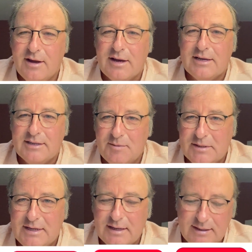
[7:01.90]
Because let me
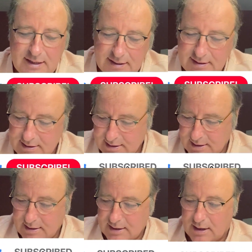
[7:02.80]
tell you,
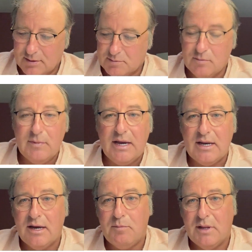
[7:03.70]
I was
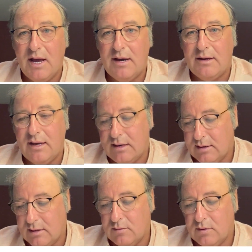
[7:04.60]
making a plan here
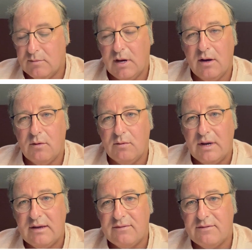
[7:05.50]
with my
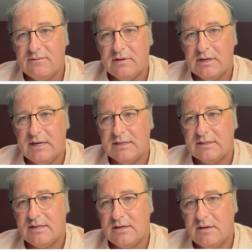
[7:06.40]
wife for the
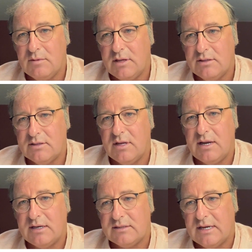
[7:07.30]
next 3 months and the
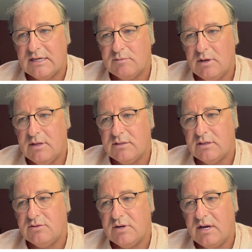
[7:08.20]
next 6 months,
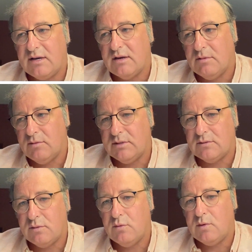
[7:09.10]
and try to come up with
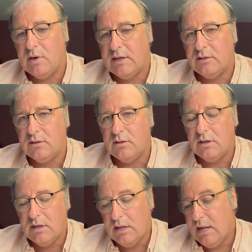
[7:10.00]
what we want to do.
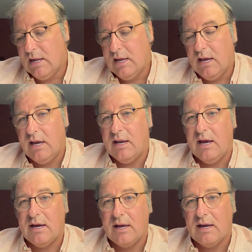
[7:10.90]
And
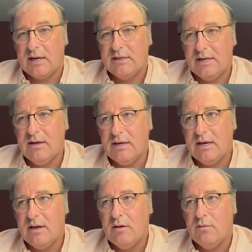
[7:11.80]
I can tell
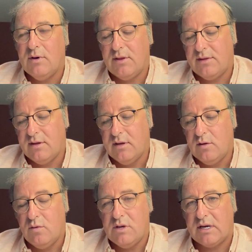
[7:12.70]
you,
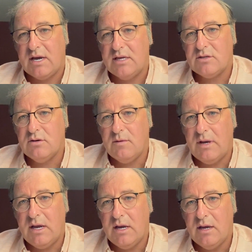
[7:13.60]
when your kids go
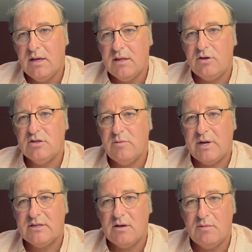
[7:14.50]
away, they usually
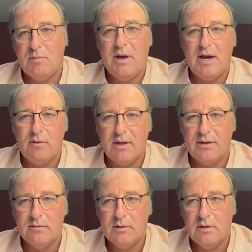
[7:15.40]
bring somebody back with
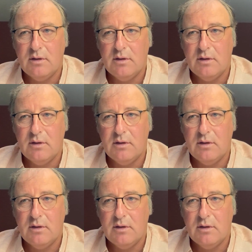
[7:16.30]
them,